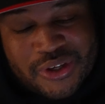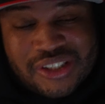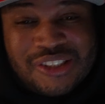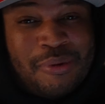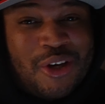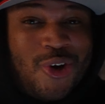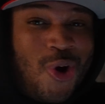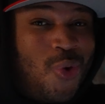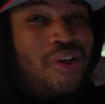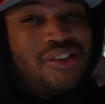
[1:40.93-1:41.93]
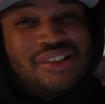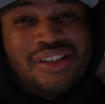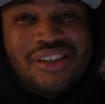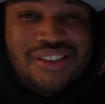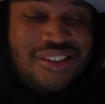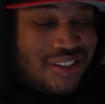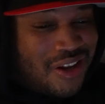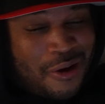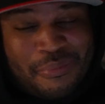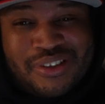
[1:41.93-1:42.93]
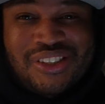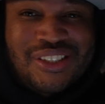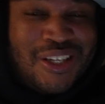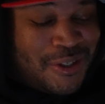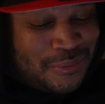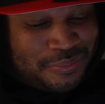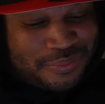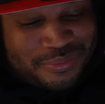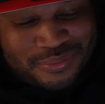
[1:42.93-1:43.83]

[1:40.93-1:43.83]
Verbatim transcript: llionz been going to the slum of the slum